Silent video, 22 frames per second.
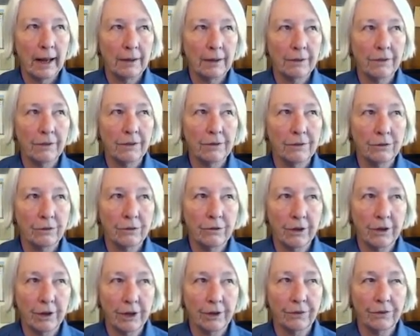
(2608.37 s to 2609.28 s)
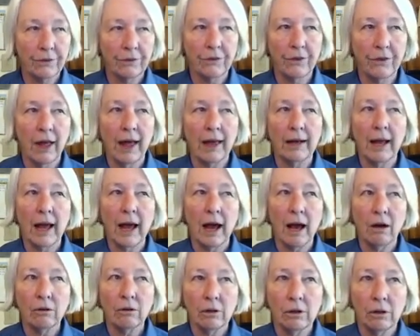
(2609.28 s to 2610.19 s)
Add to this that
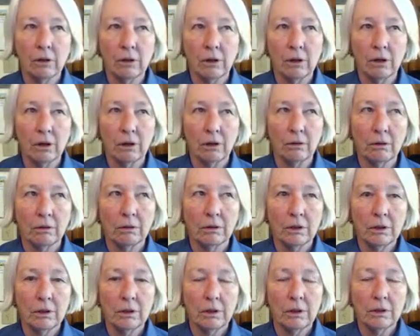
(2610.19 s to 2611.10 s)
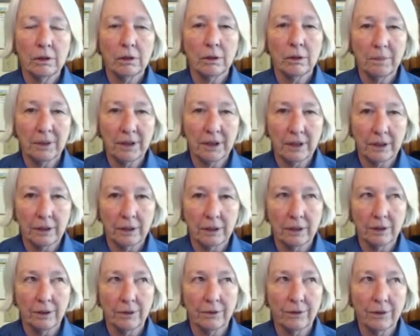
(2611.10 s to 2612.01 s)
alcohol
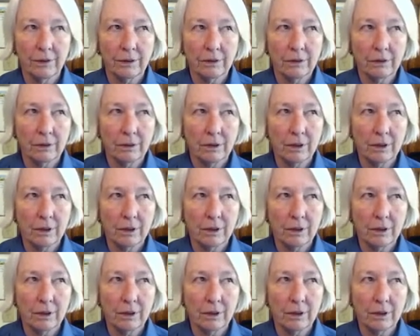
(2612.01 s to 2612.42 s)
dependence,